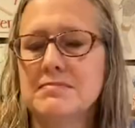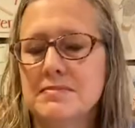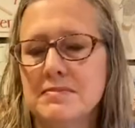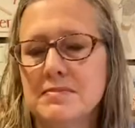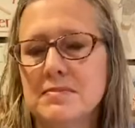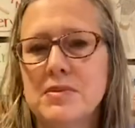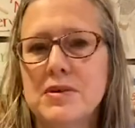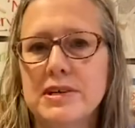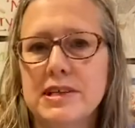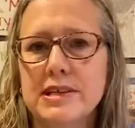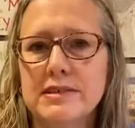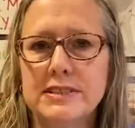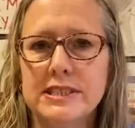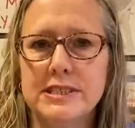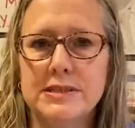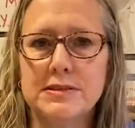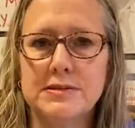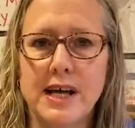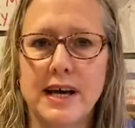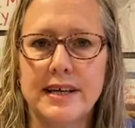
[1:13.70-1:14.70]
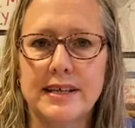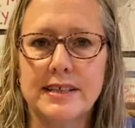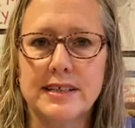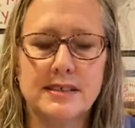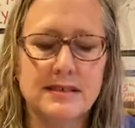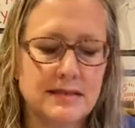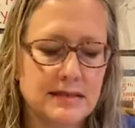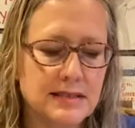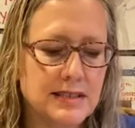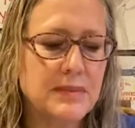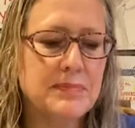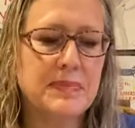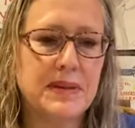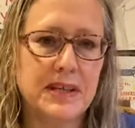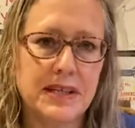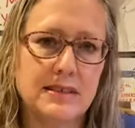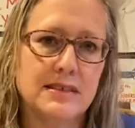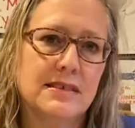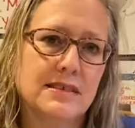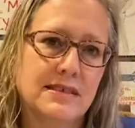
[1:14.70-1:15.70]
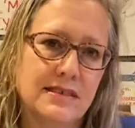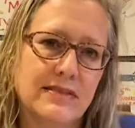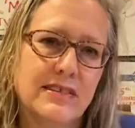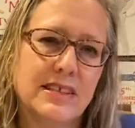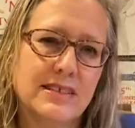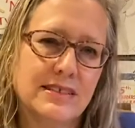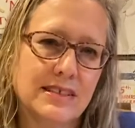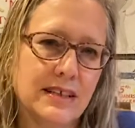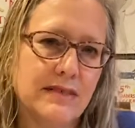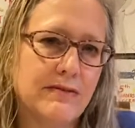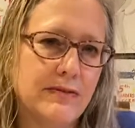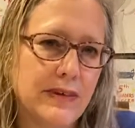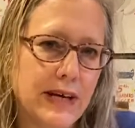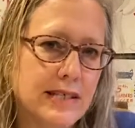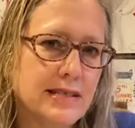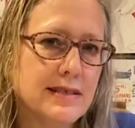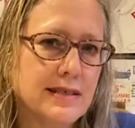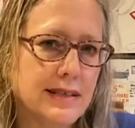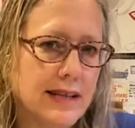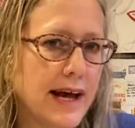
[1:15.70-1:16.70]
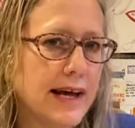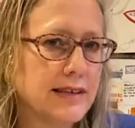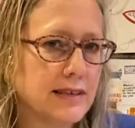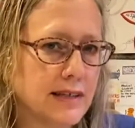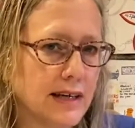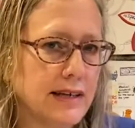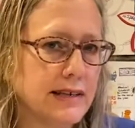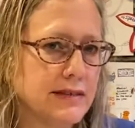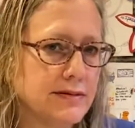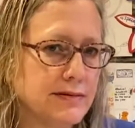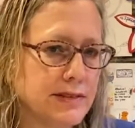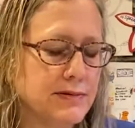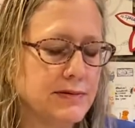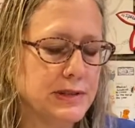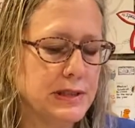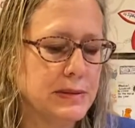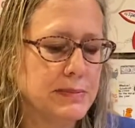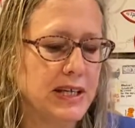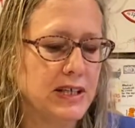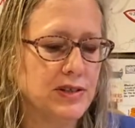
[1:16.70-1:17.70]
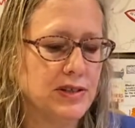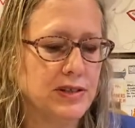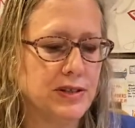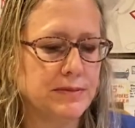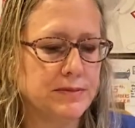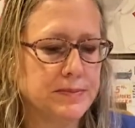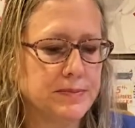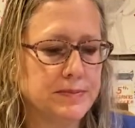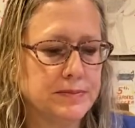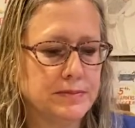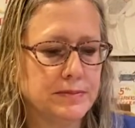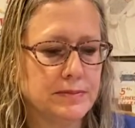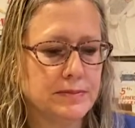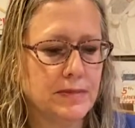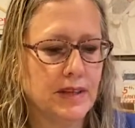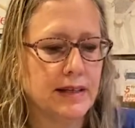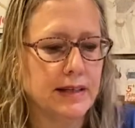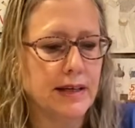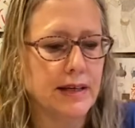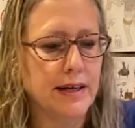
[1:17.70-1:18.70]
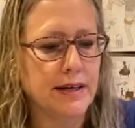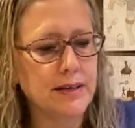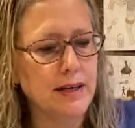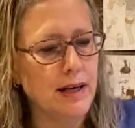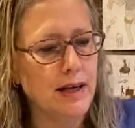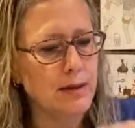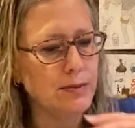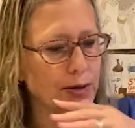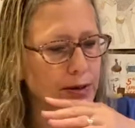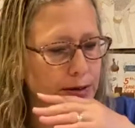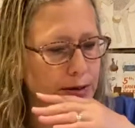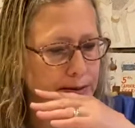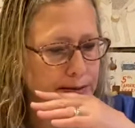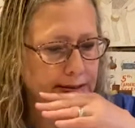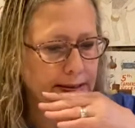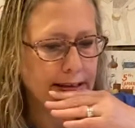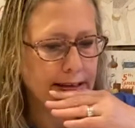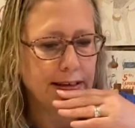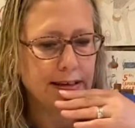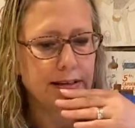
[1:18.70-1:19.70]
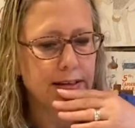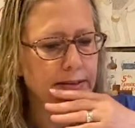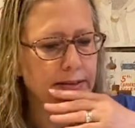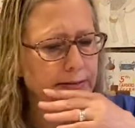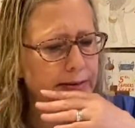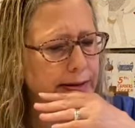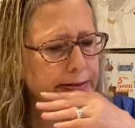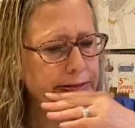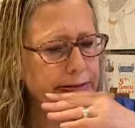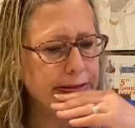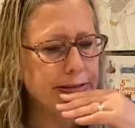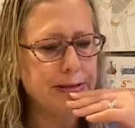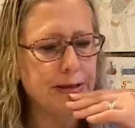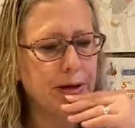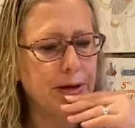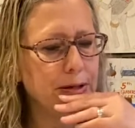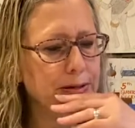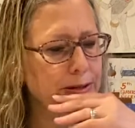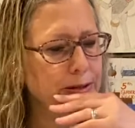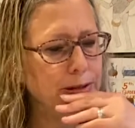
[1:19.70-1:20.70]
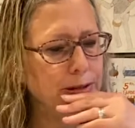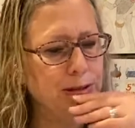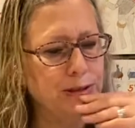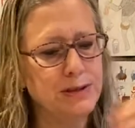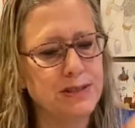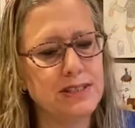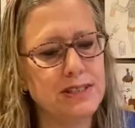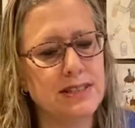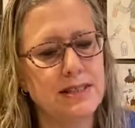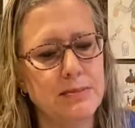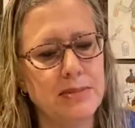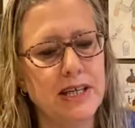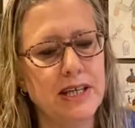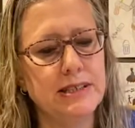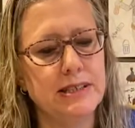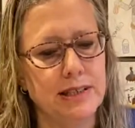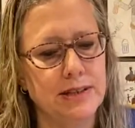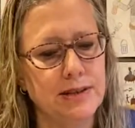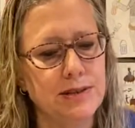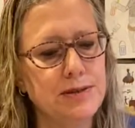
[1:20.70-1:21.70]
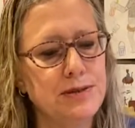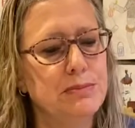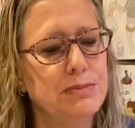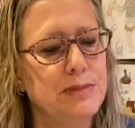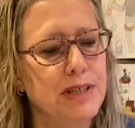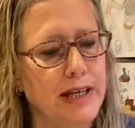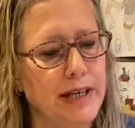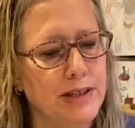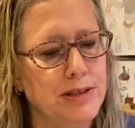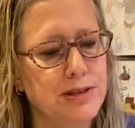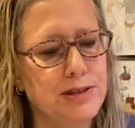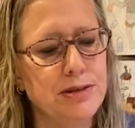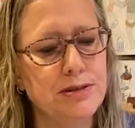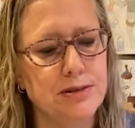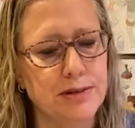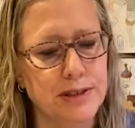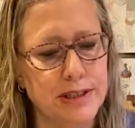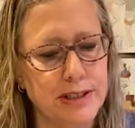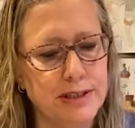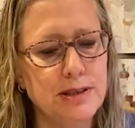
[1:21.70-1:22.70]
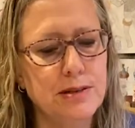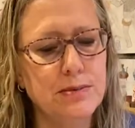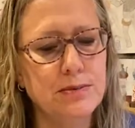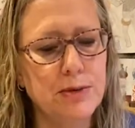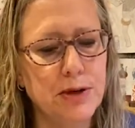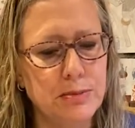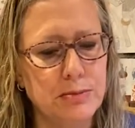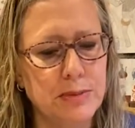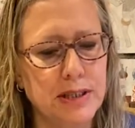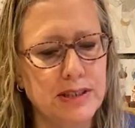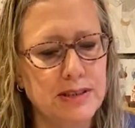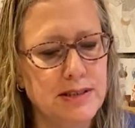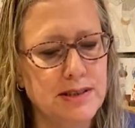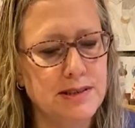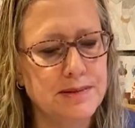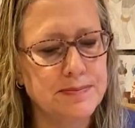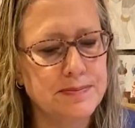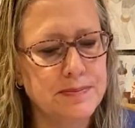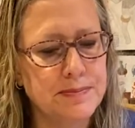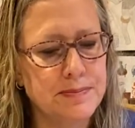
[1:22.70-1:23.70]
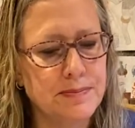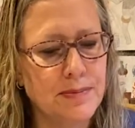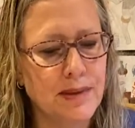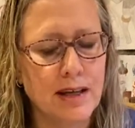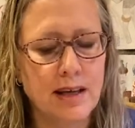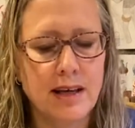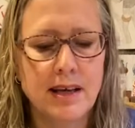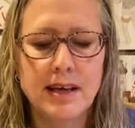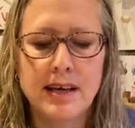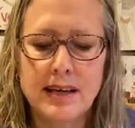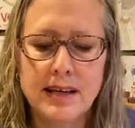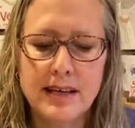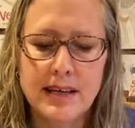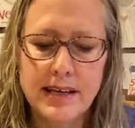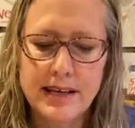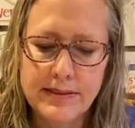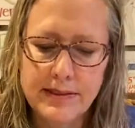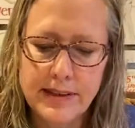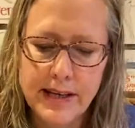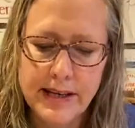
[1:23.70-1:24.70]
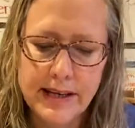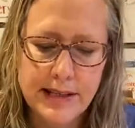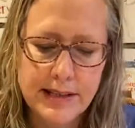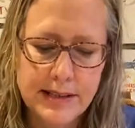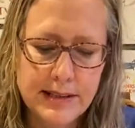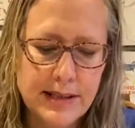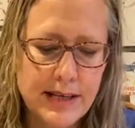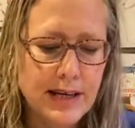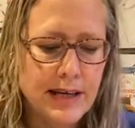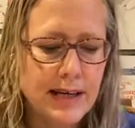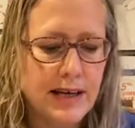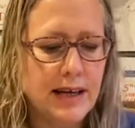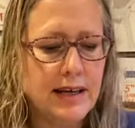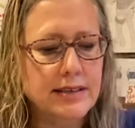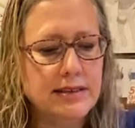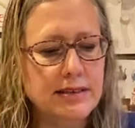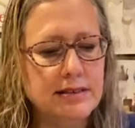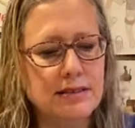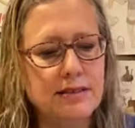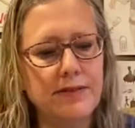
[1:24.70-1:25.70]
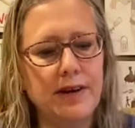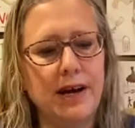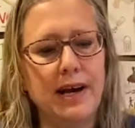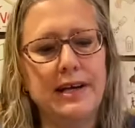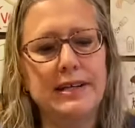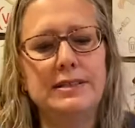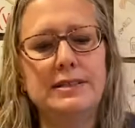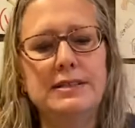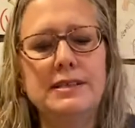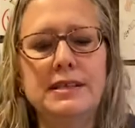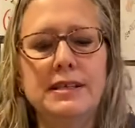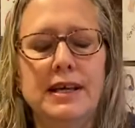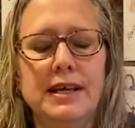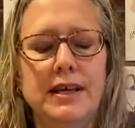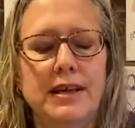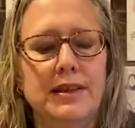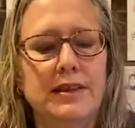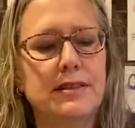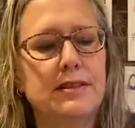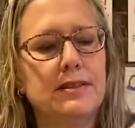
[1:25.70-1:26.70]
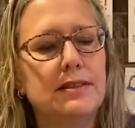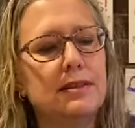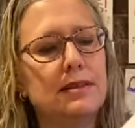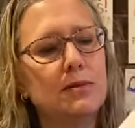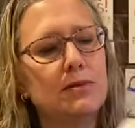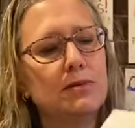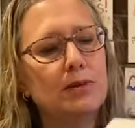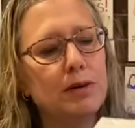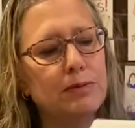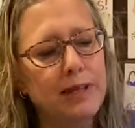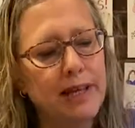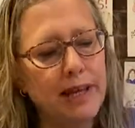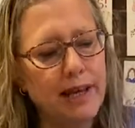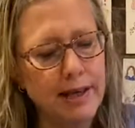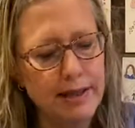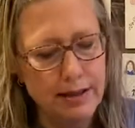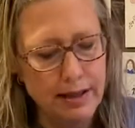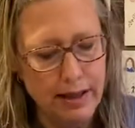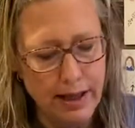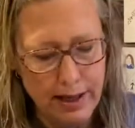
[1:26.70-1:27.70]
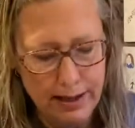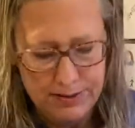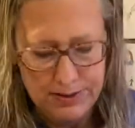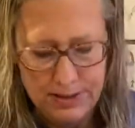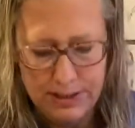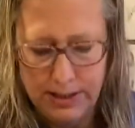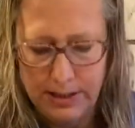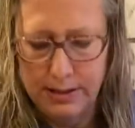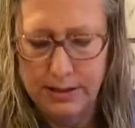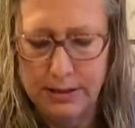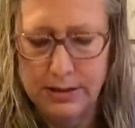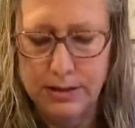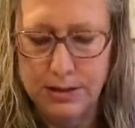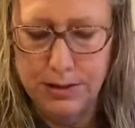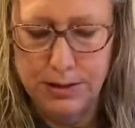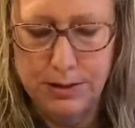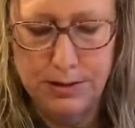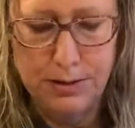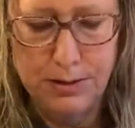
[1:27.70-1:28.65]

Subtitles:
Whatever you like, something that conveys that kind of information. Again, I wrote, the founders also used some ideas from the ancient Greeks and Romans. And then I divided what we had left into